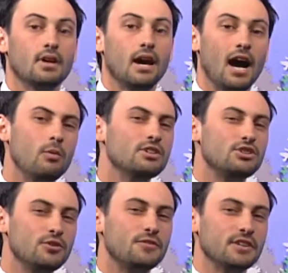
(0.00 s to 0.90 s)
How would
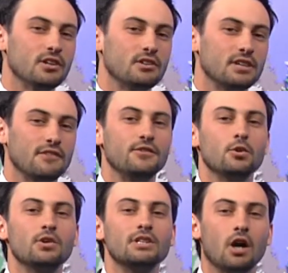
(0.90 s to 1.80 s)
you feel if you
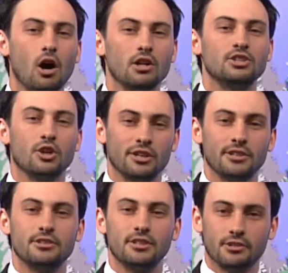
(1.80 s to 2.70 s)
were in college earning
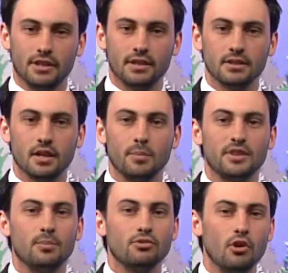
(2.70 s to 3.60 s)
your degree, but
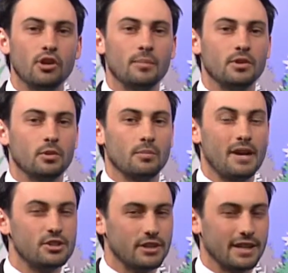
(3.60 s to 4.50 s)
the program you were
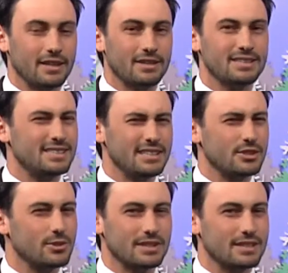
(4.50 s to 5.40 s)
majoring in ceased
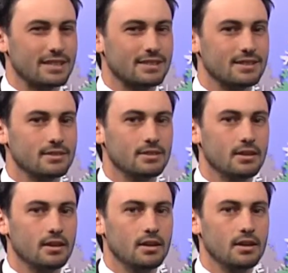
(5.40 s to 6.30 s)
to exist?
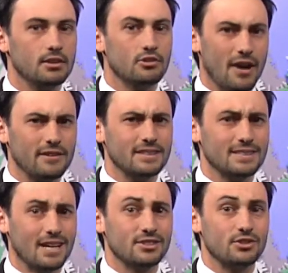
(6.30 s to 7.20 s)
Graphic
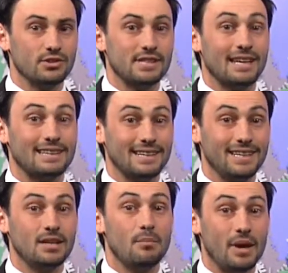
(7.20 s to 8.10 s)
design students at
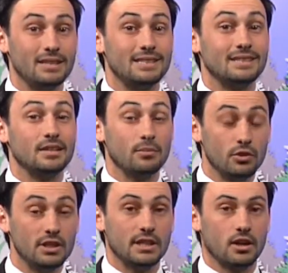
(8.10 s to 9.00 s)
Lynn Benton
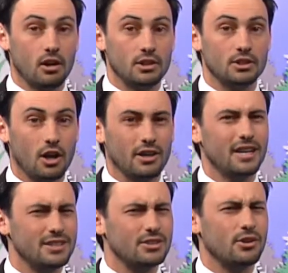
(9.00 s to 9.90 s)
Community College are
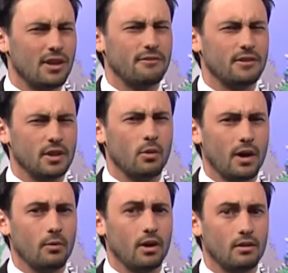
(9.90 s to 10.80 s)
getting to know that feeling
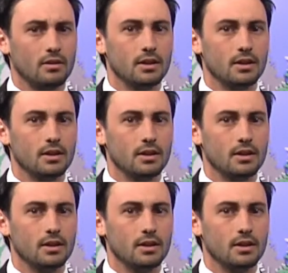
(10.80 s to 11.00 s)
quite well.